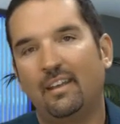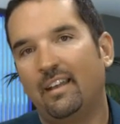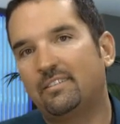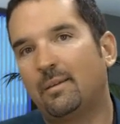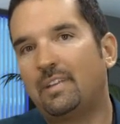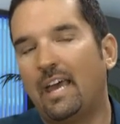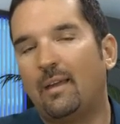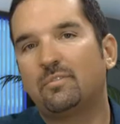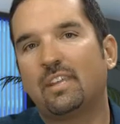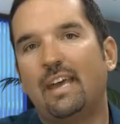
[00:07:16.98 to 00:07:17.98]
And
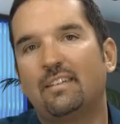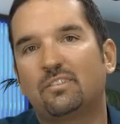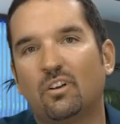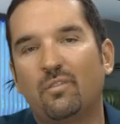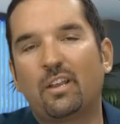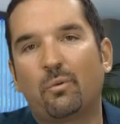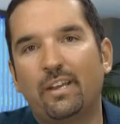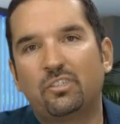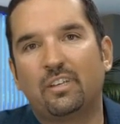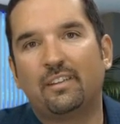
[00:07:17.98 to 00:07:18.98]
sometimes in that survey
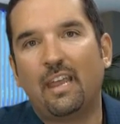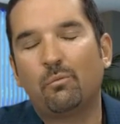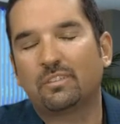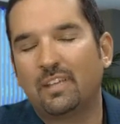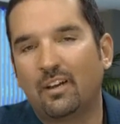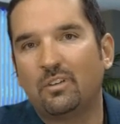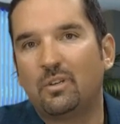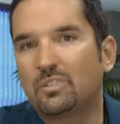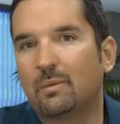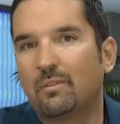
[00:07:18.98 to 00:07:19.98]
question, they will tell
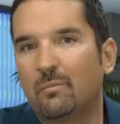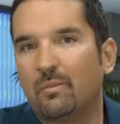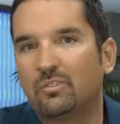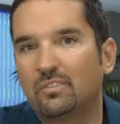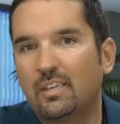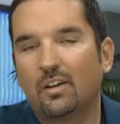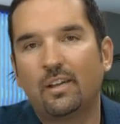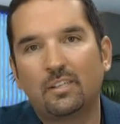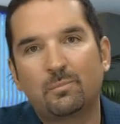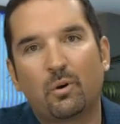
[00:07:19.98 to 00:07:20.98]
you some of the most
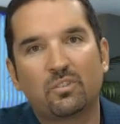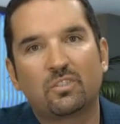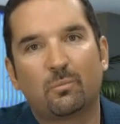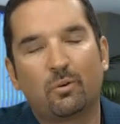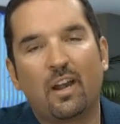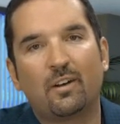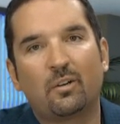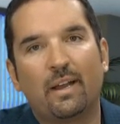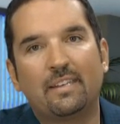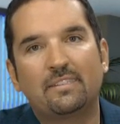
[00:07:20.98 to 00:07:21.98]
serious personal prayer
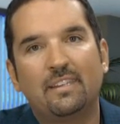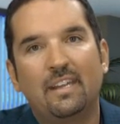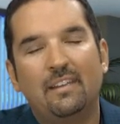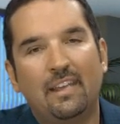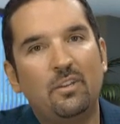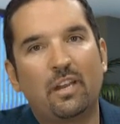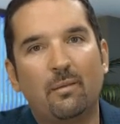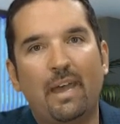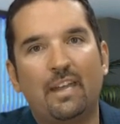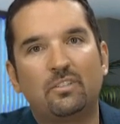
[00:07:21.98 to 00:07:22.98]
requests that you can
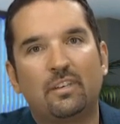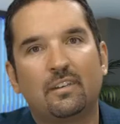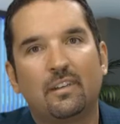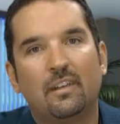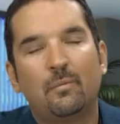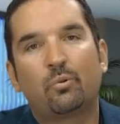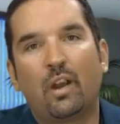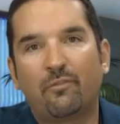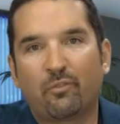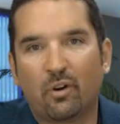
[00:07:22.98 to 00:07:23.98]
imagine.
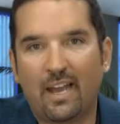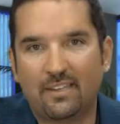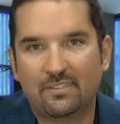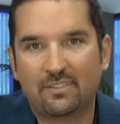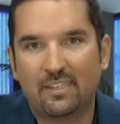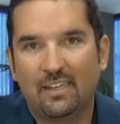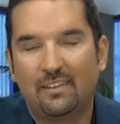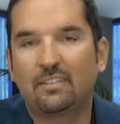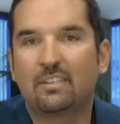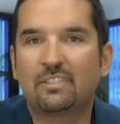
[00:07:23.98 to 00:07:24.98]
Pray for us.
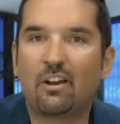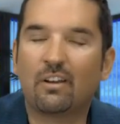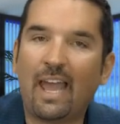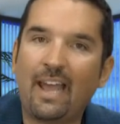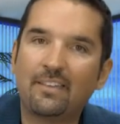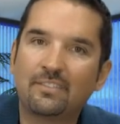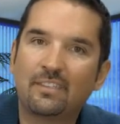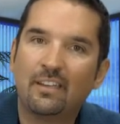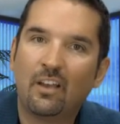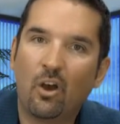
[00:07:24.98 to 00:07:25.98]
This is our last
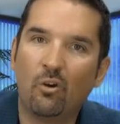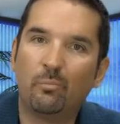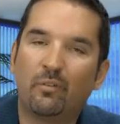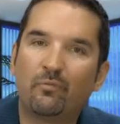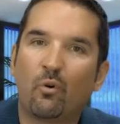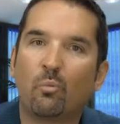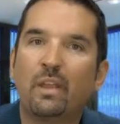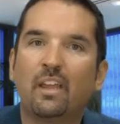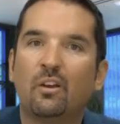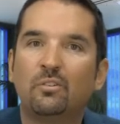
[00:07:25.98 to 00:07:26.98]
hope before
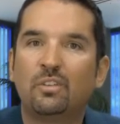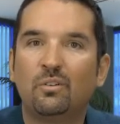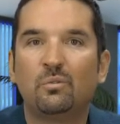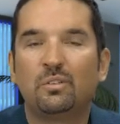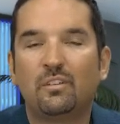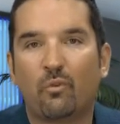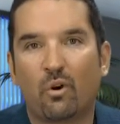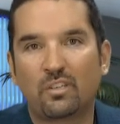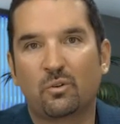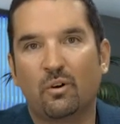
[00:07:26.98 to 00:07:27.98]
we go to
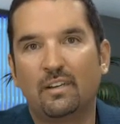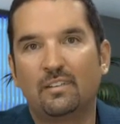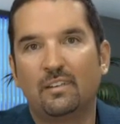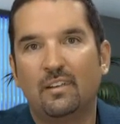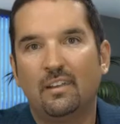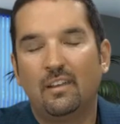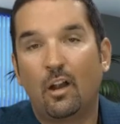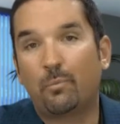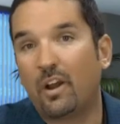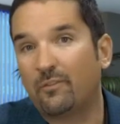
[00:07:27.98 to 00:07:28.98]
divorce court.
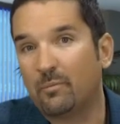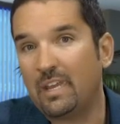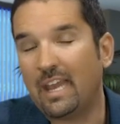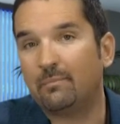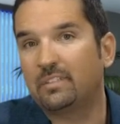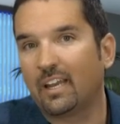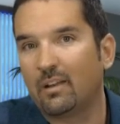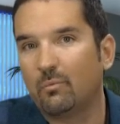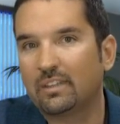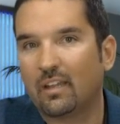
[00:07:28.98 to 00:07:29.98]
Or pray for me. I'm
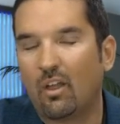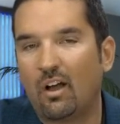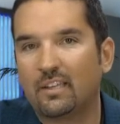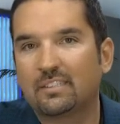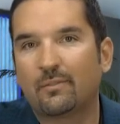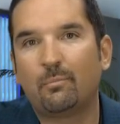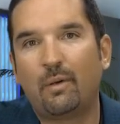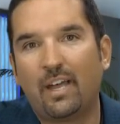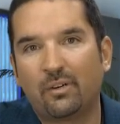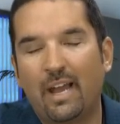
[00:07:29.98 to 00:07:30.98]
dealing with the loss of a
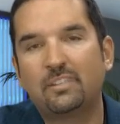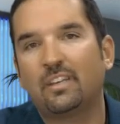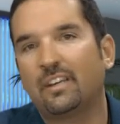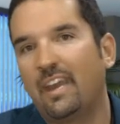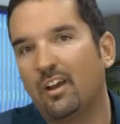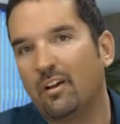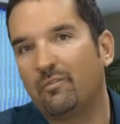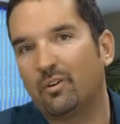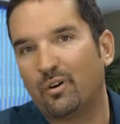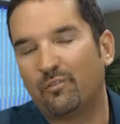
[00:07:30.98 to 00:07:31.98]
mother. I took care of
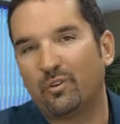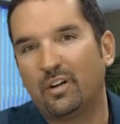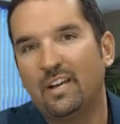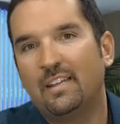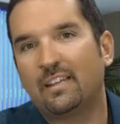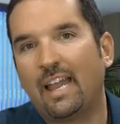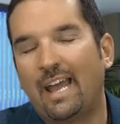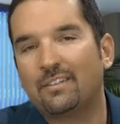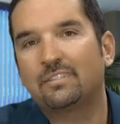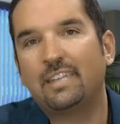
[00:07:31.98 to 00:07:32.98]
her for the
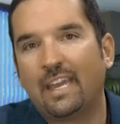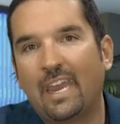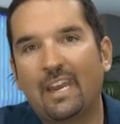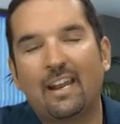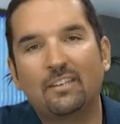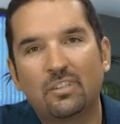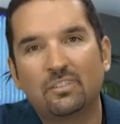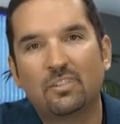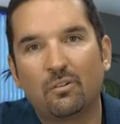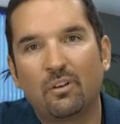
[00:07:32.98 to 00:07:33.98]
last decade, and I
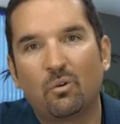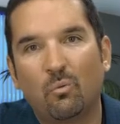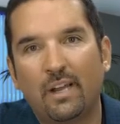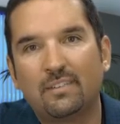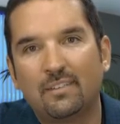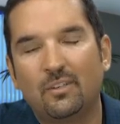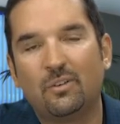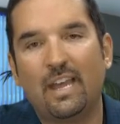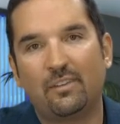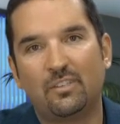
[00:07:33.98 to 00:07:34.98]
just don't know what to do
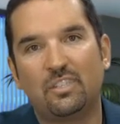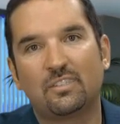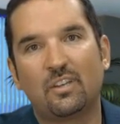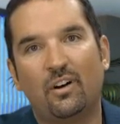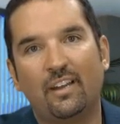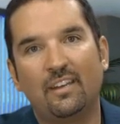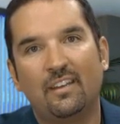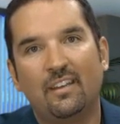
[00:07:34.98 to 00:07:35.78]
now that she's gone.